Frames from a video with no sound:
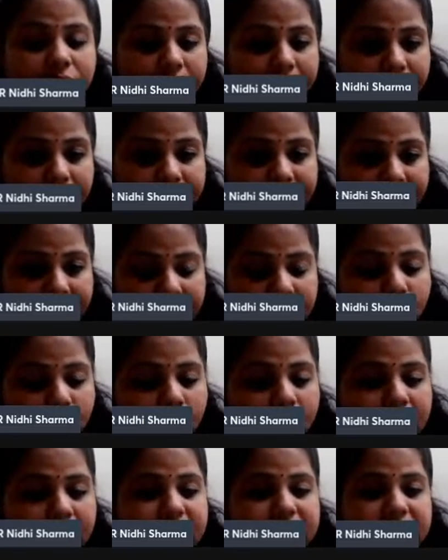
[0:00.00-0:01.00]
and carrying
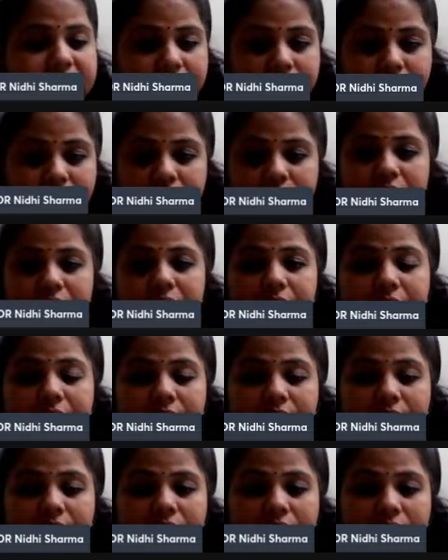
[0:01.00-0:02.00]
on its
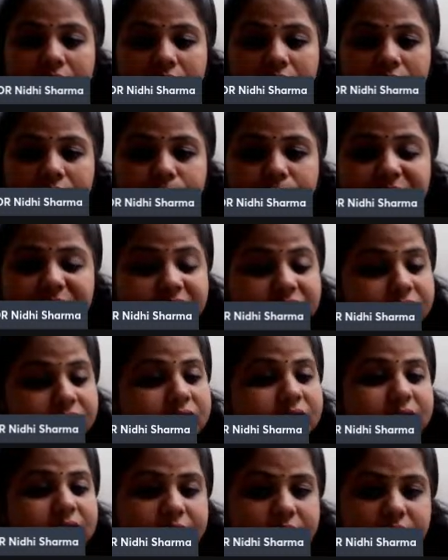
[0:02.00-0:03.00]

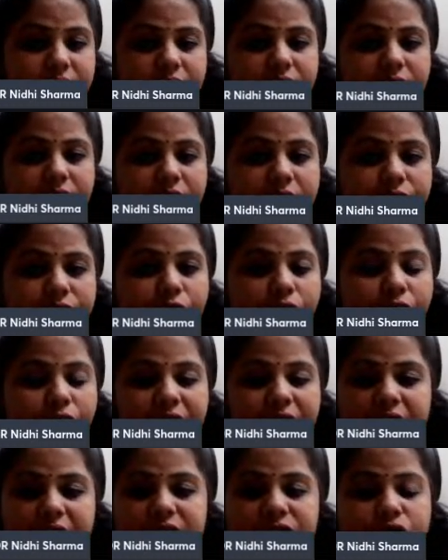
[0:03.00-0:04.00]
business for
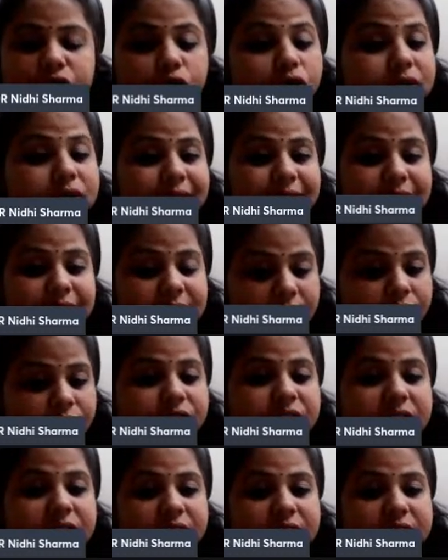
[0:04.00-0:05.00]
various goods and
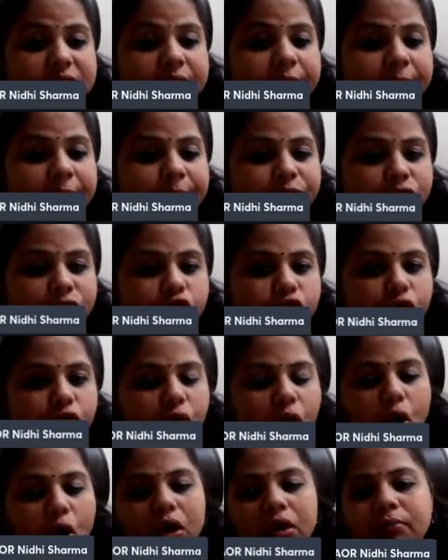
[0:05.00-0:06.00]
services. So
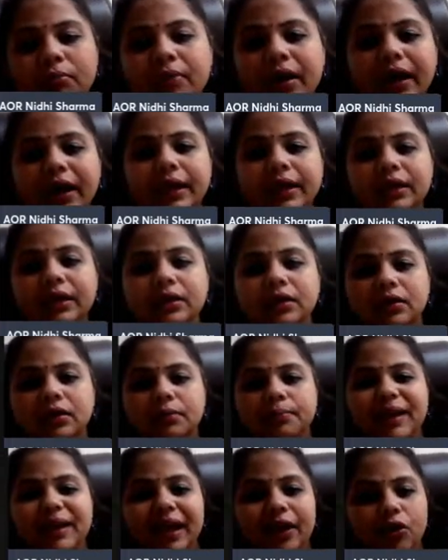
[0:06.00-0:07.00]
all my
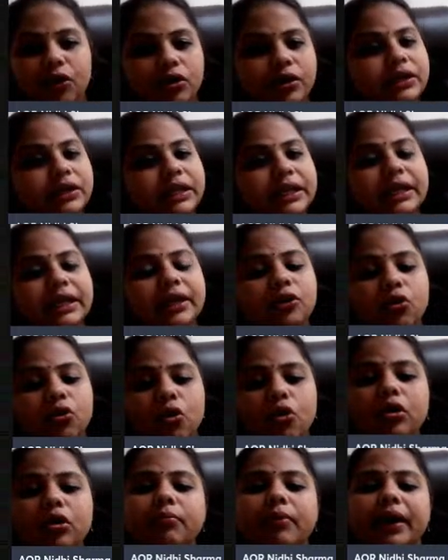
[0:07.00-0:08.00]
priority and
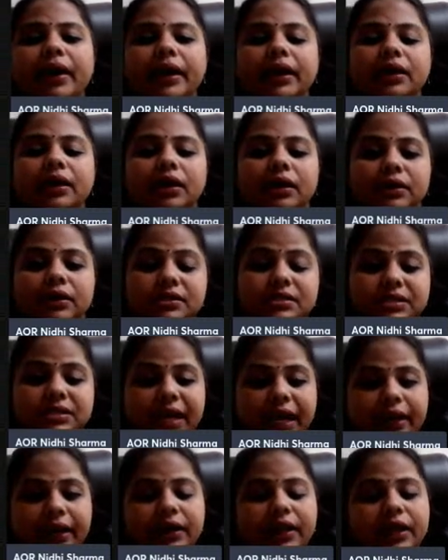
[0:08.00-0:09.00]
all my
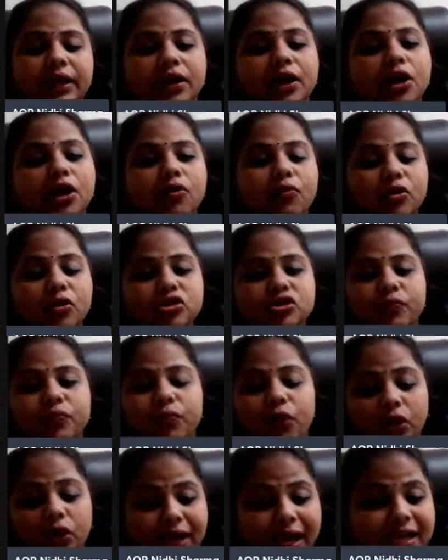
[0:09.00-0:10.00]
understanding,
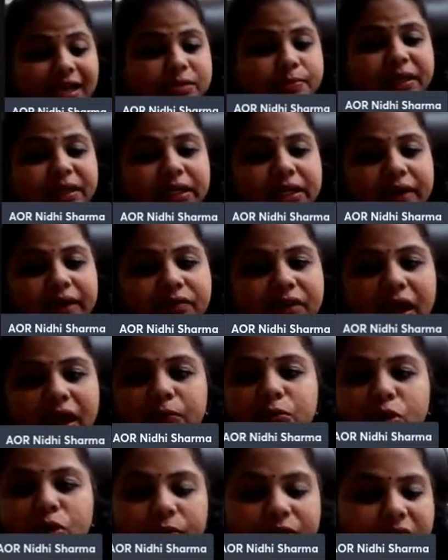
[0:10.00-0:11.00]
what has been developed
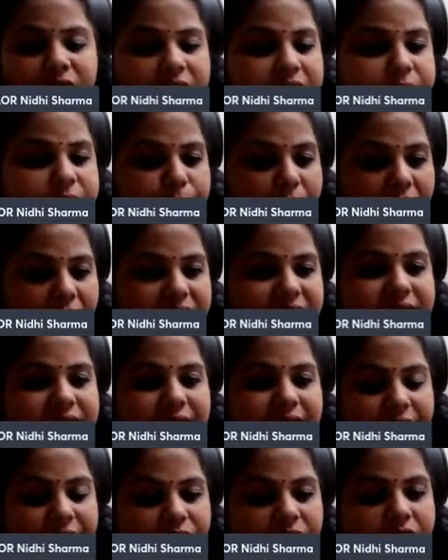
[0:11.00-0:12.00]
over these past
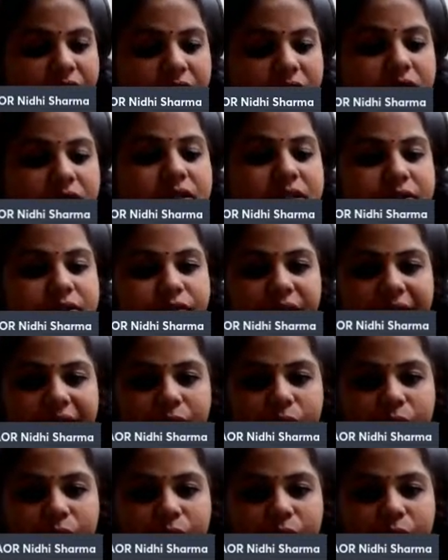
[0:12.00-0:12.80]
11 years while